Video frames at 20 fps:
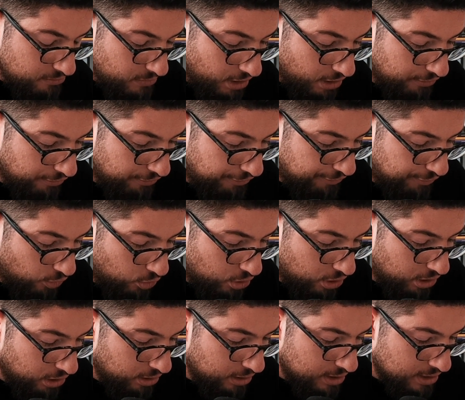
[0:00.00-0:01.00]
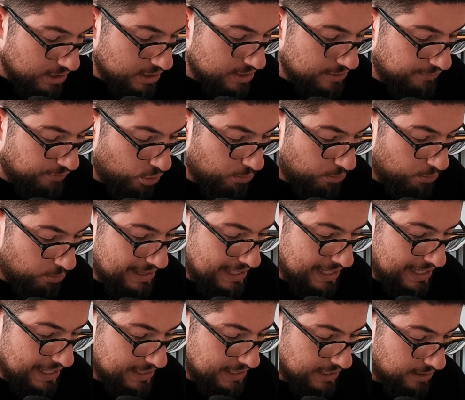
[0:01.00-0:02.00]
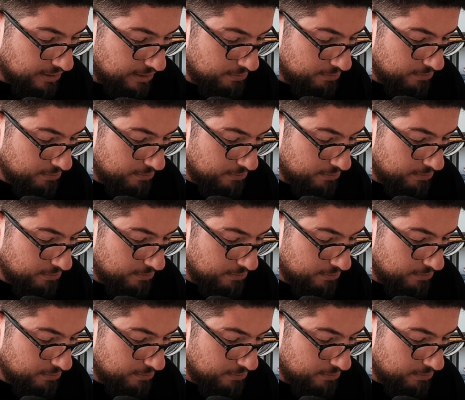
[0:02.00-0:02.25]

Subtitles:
4 is format testing.